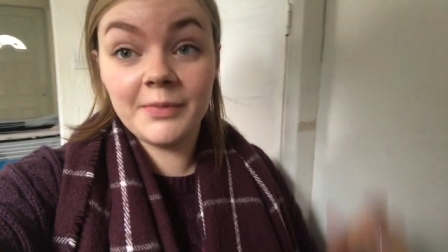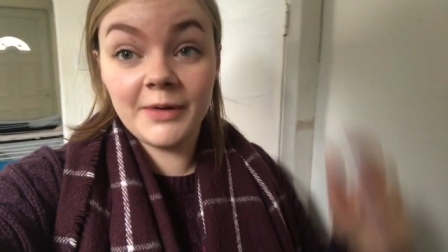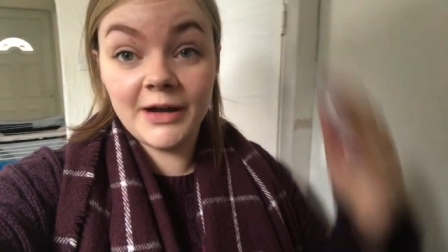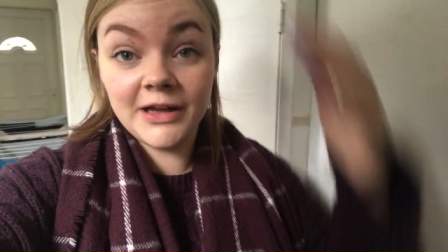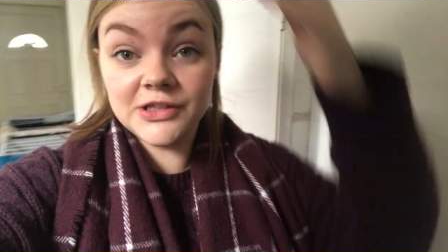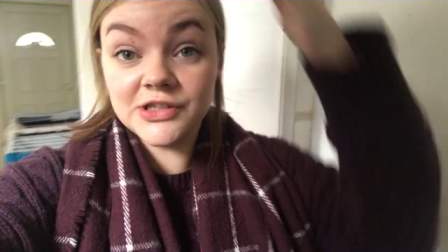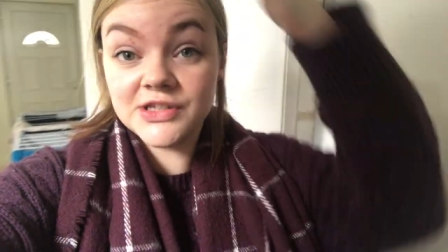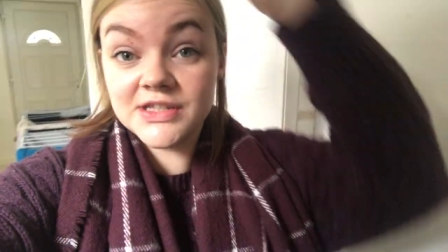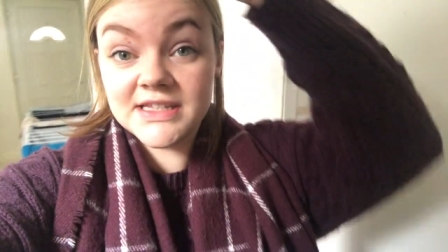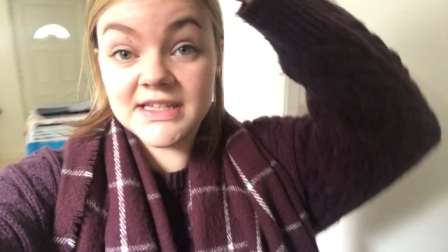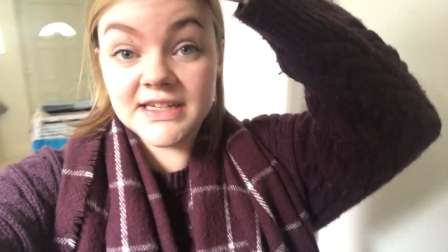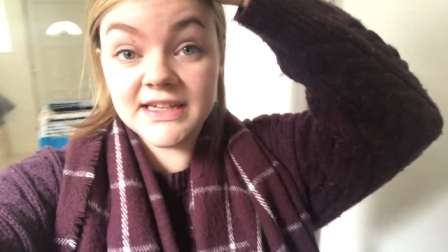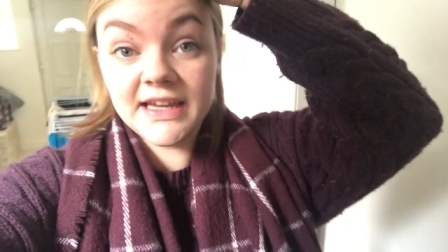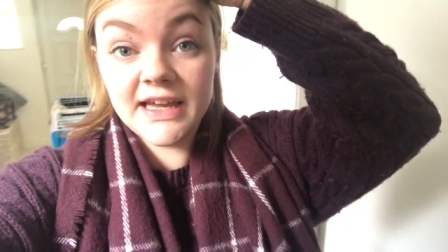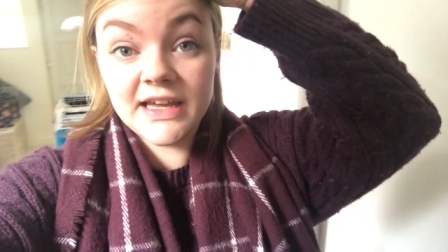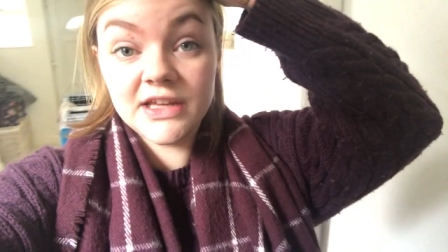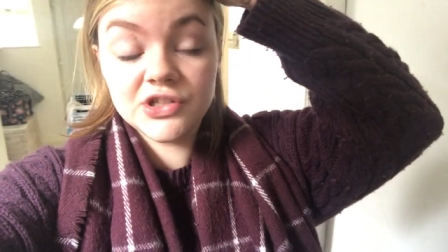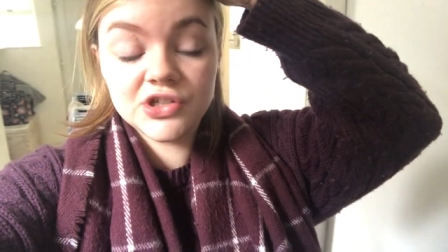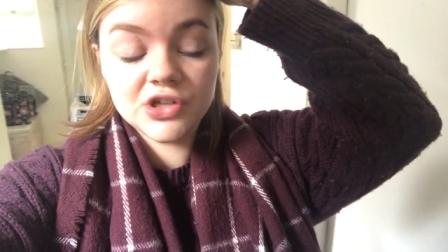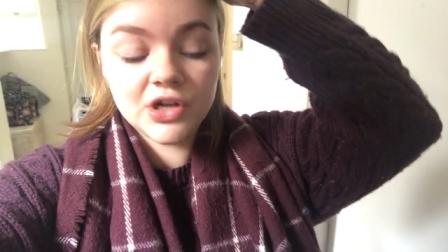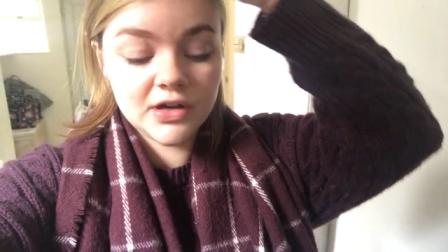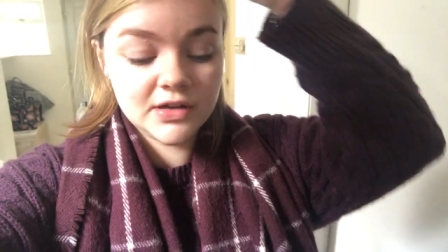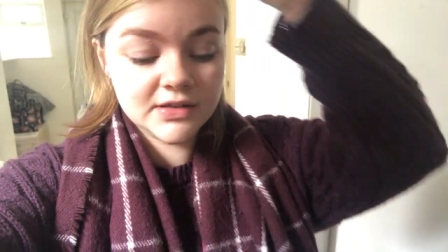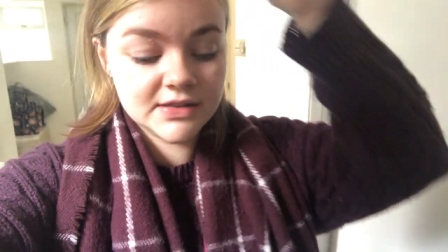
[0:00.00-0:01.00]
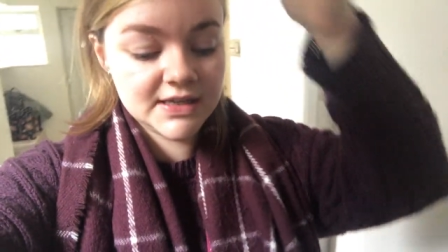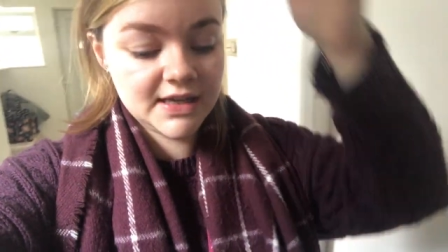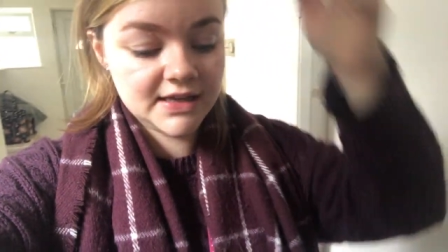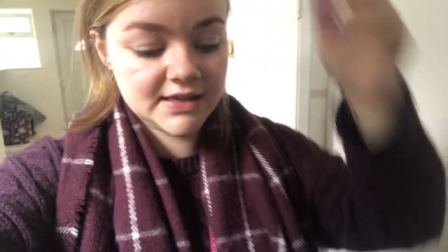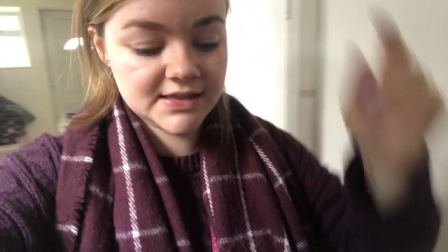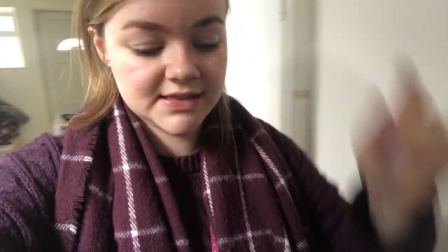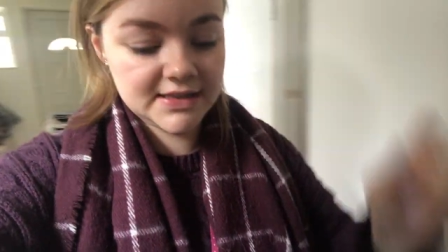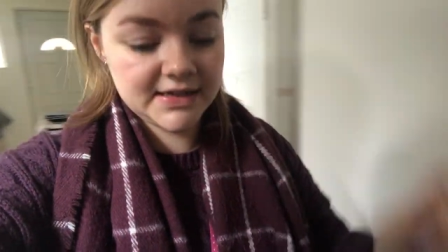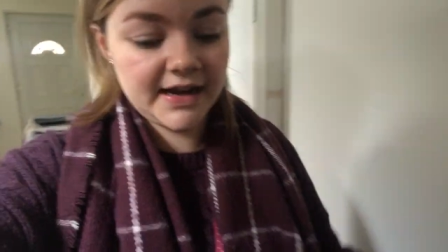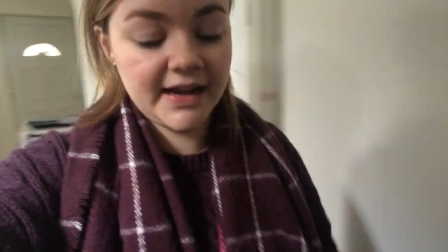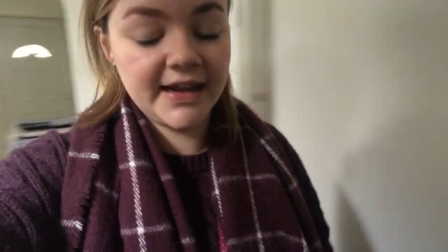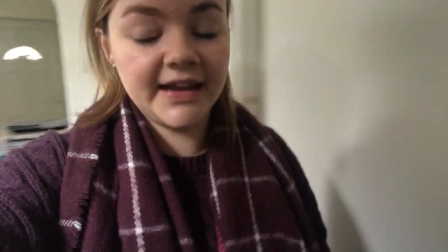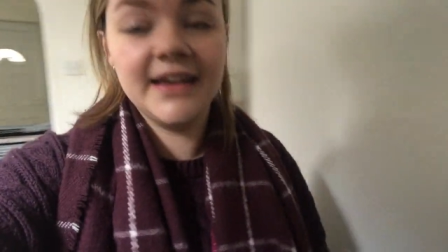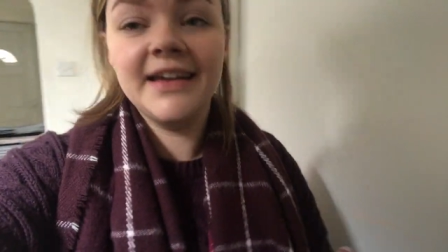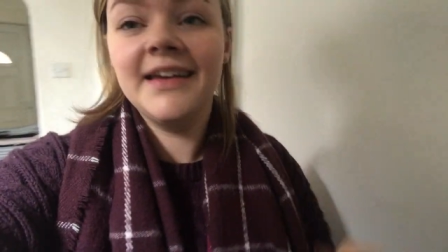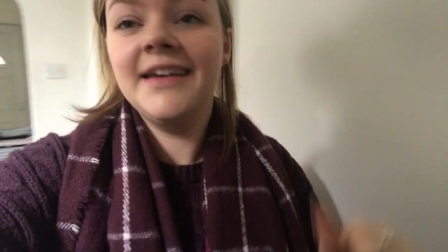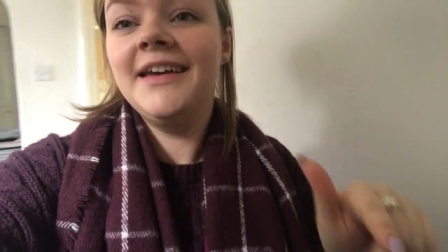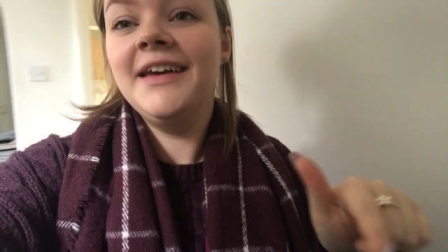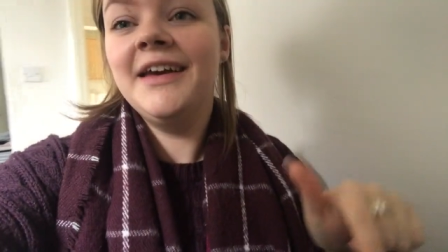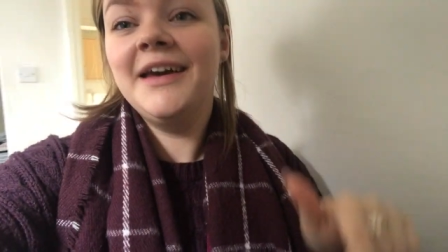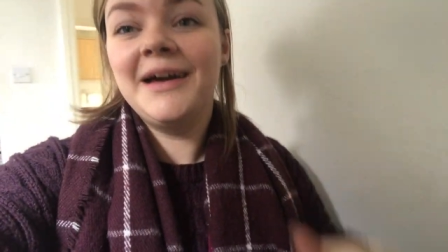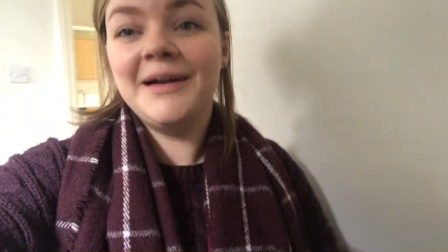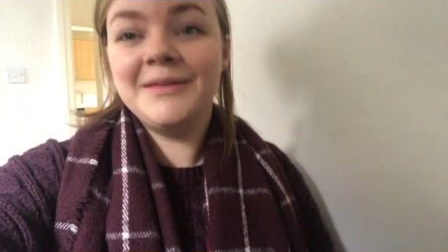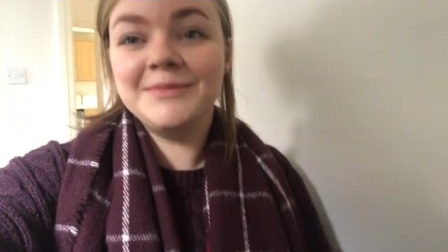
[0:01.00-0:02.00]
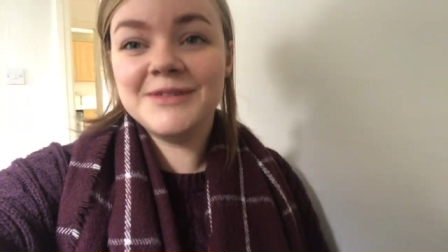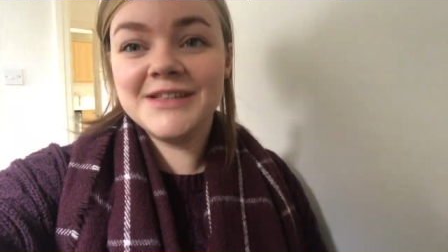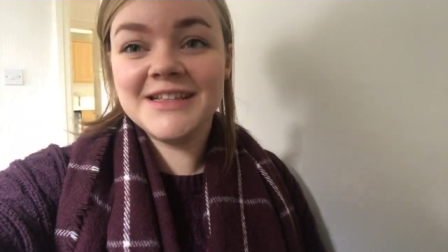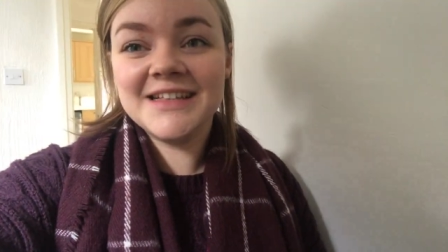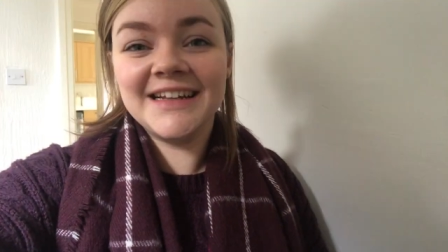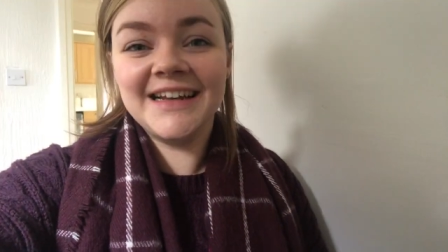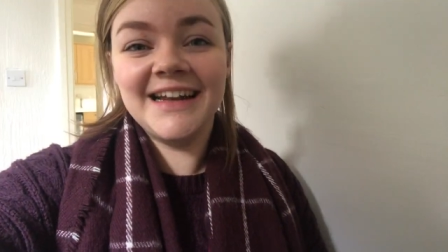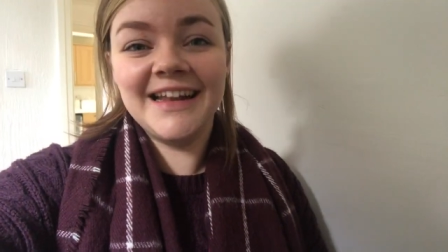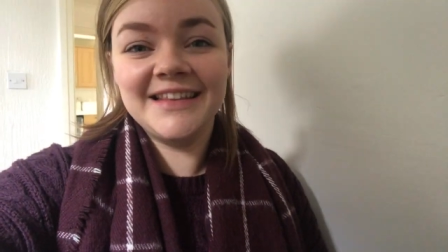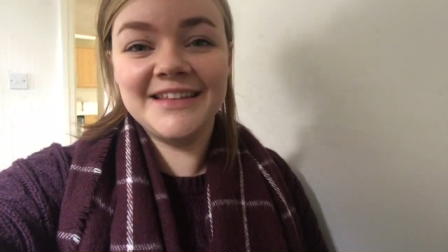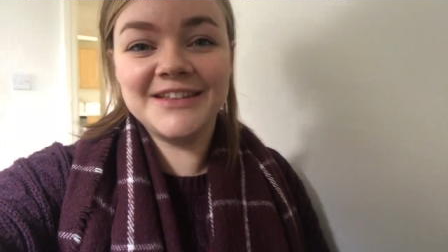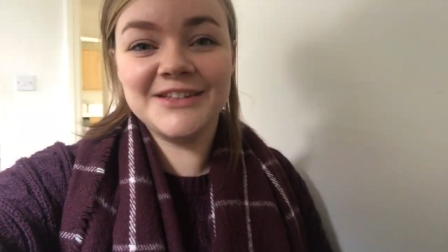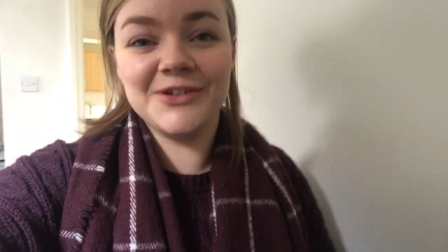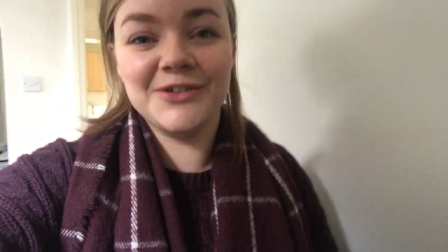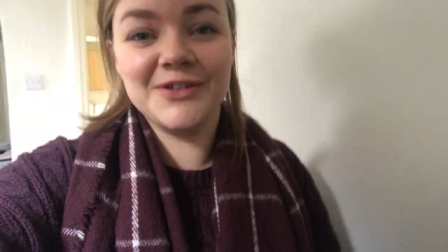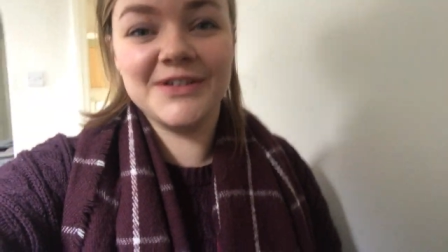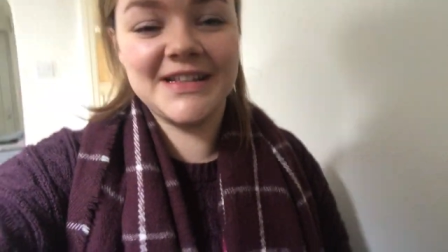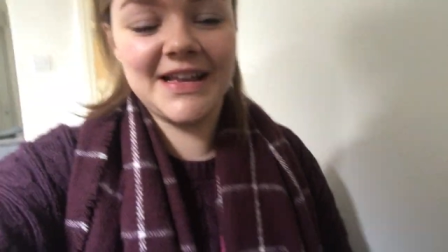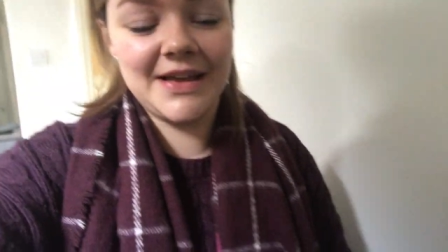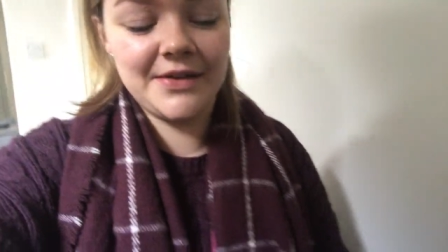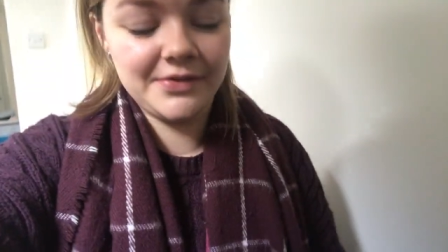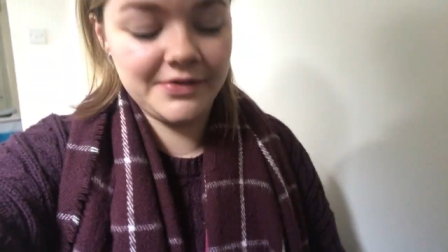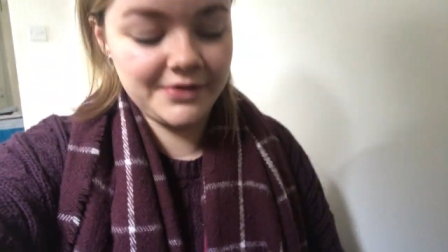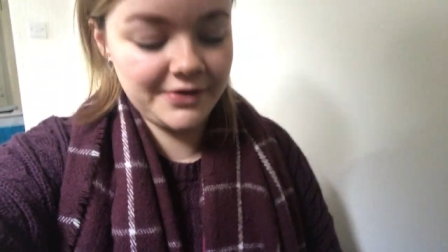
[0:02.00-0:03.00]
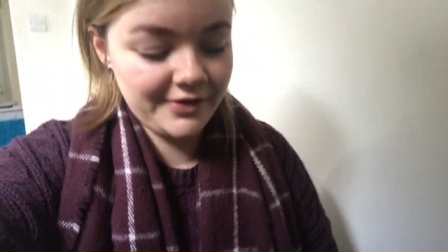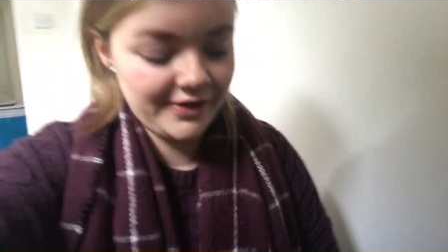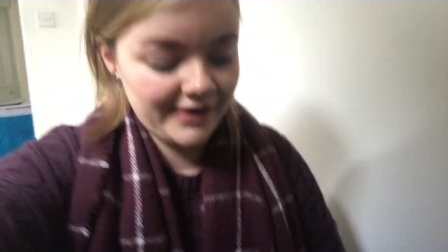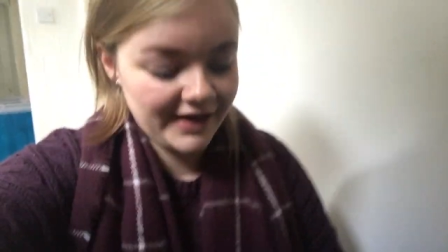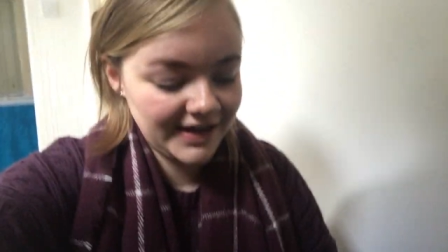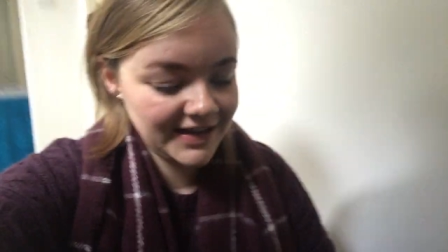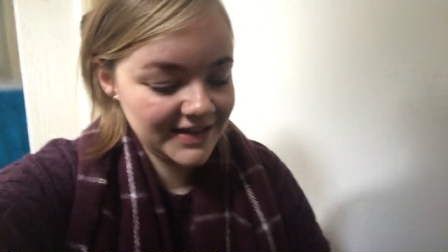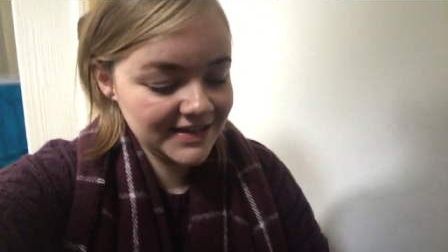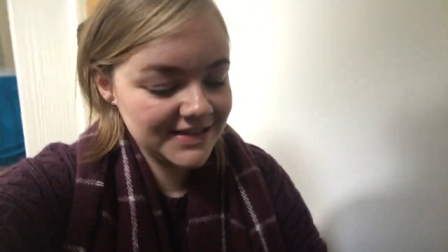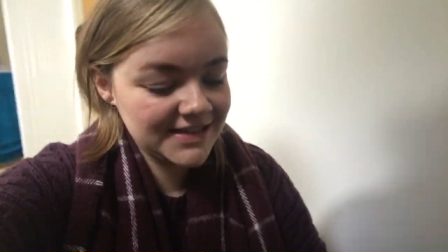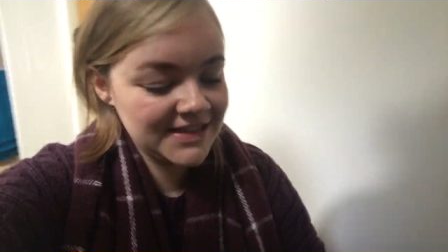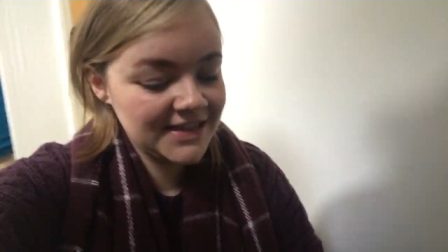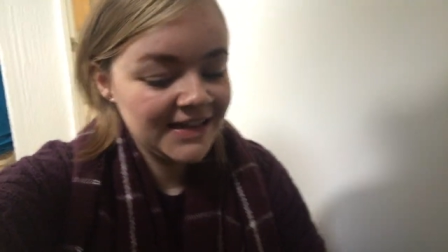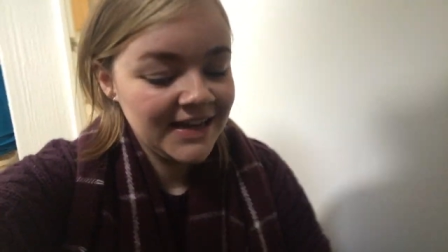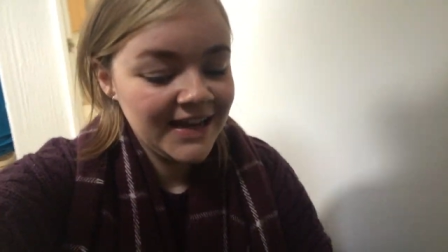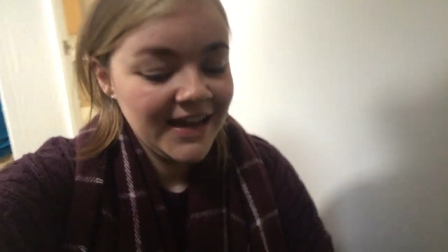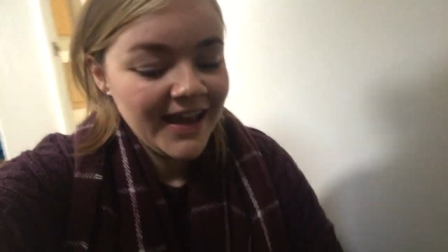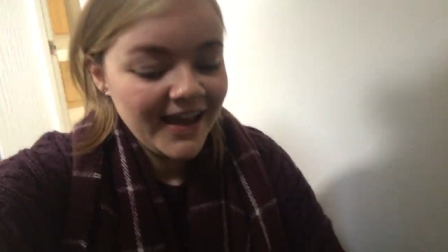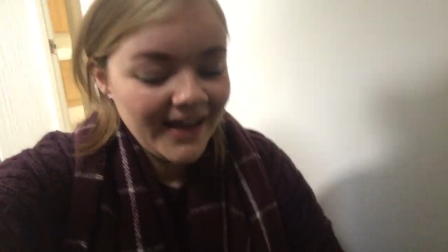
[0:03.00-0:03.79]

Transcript: but I just didn't get a chance yesterday. I'm just gonna let the dogs out of the crate.